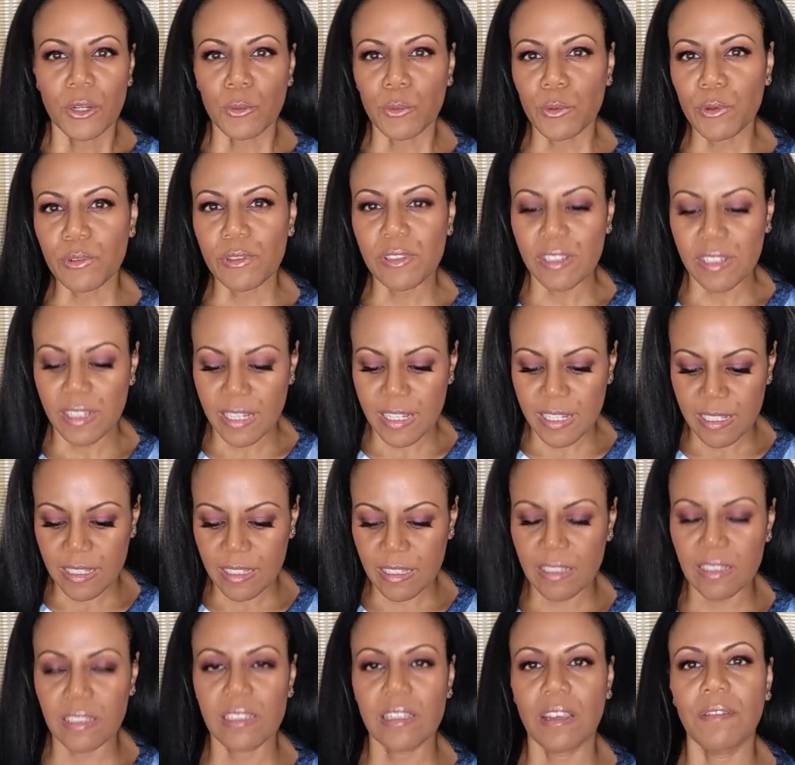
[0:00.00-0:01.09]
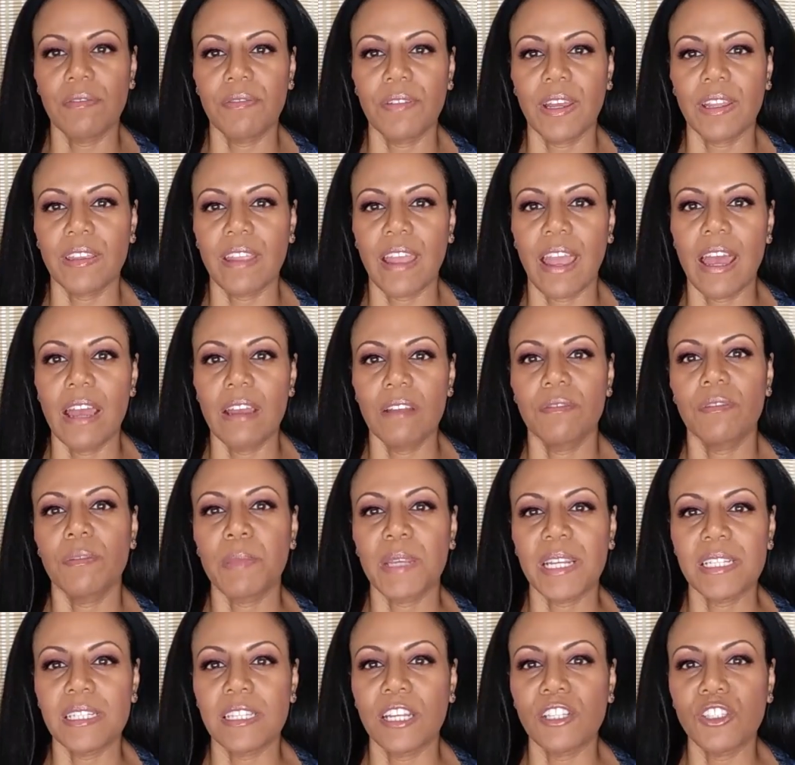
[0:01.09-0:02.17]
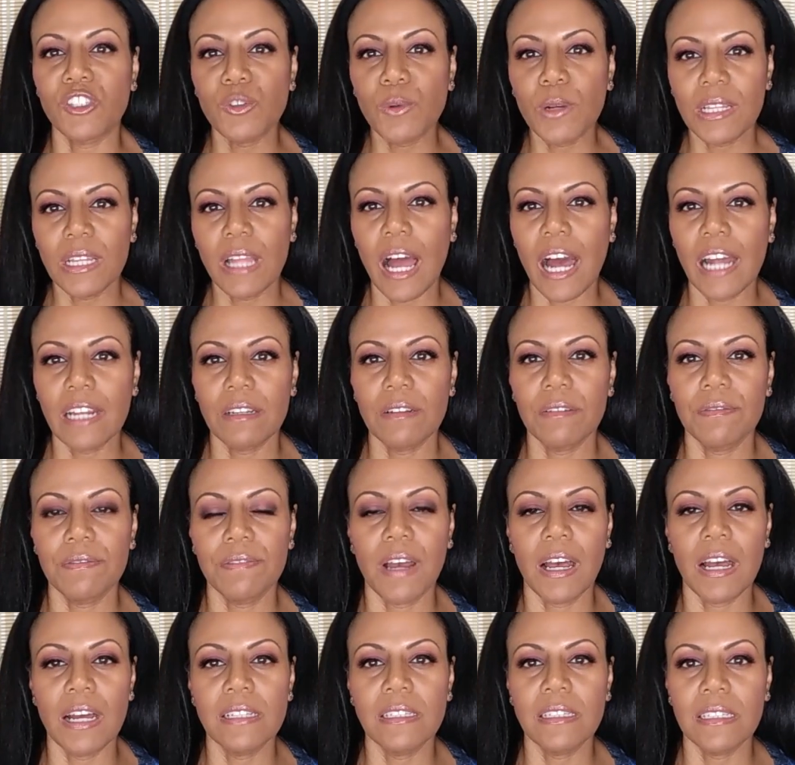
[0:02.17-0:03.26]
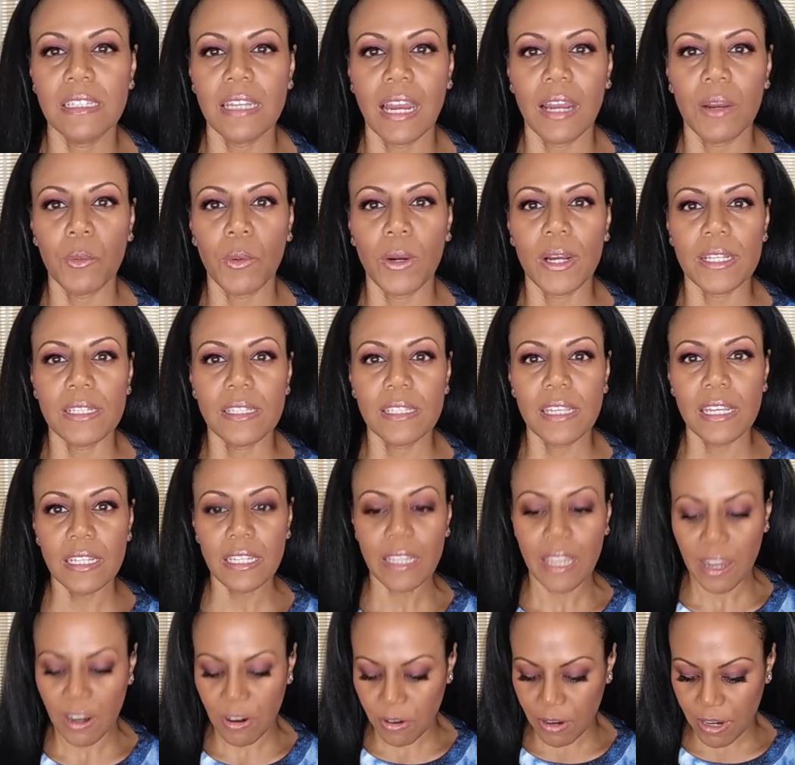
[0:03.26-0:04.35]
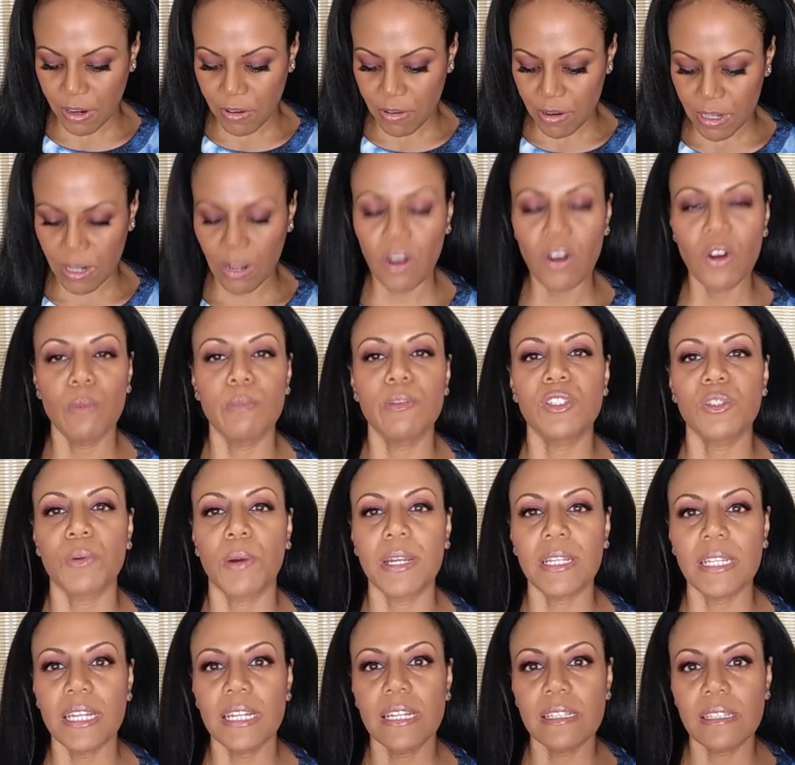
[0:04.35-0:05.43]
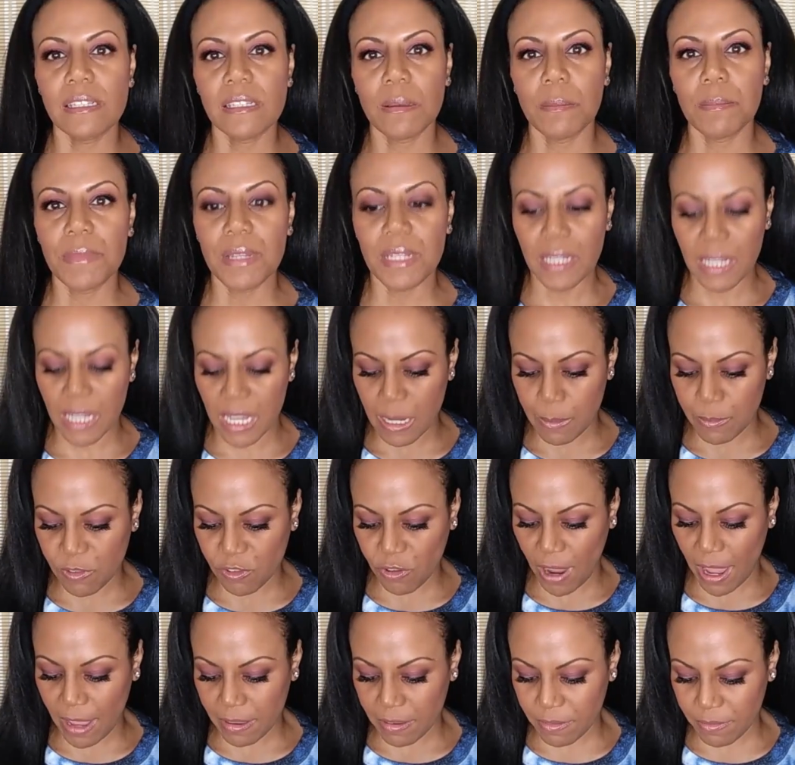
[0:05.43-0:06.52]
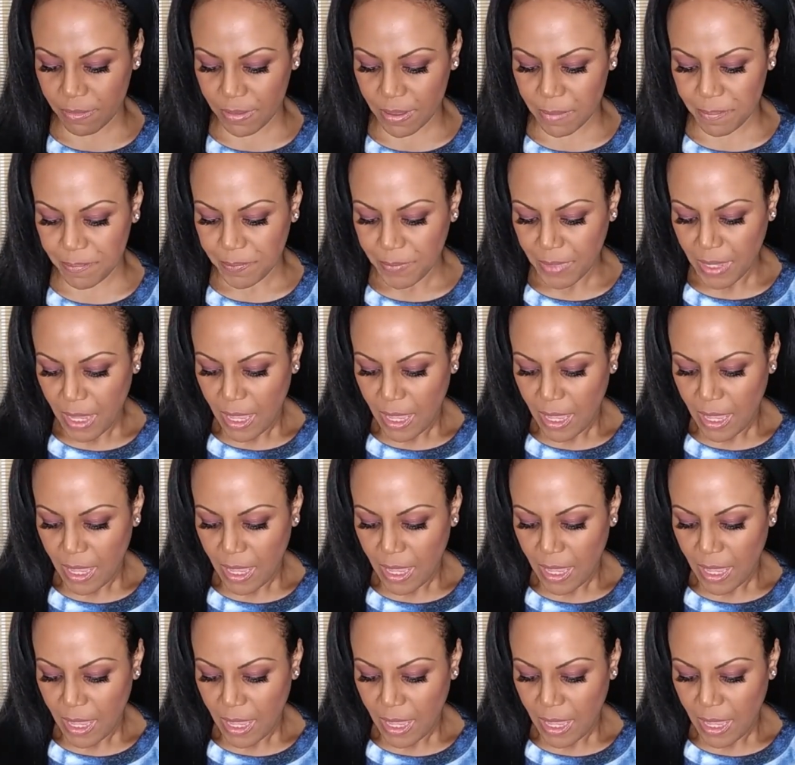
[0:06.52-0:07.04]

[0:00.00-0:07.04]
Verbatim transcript: routines and stuff like that, because I do a lot of DIY skincare here at home, so I needed something to keep track of it.